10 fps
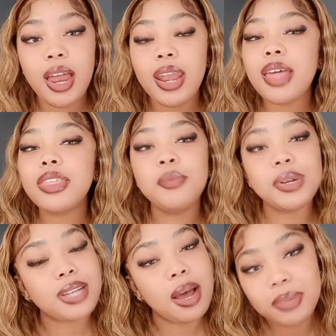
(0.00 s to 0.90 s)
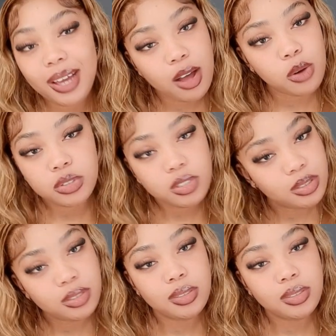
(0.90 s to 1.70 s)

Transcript: Nothing was coming out.